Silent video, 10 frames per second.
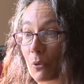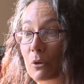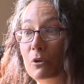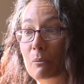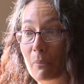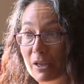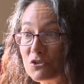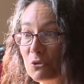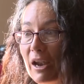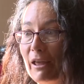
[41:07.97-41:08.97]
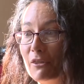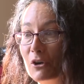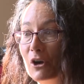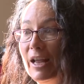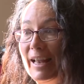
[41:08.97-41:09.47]
We would much
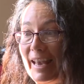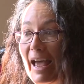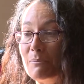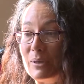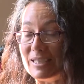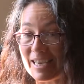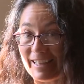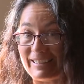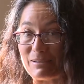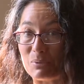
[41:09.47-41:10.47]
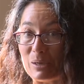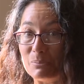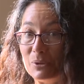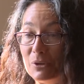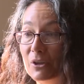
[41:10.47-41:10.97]
rather not be telling
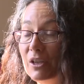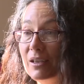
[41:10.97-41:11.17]
people